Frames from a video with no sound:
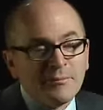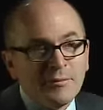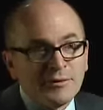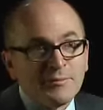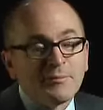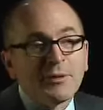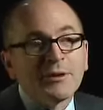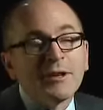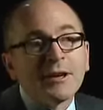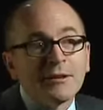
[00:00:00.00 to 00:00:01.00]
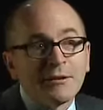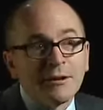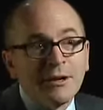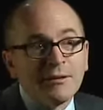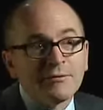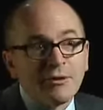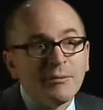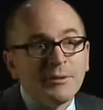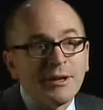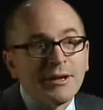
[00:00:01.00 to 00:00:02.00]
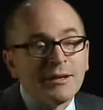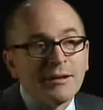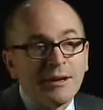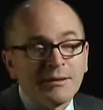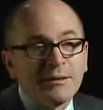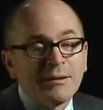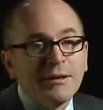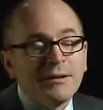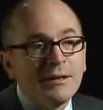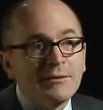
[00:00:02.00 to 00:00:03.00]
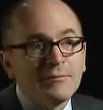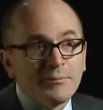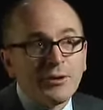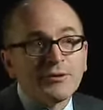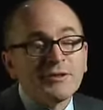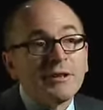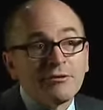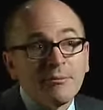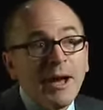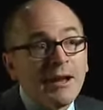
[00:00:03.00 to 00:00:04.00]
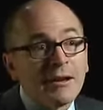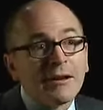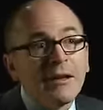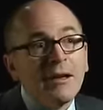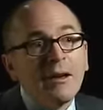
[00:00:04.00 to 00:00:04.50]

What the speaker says: was particularly troubling and indeed personally traumatic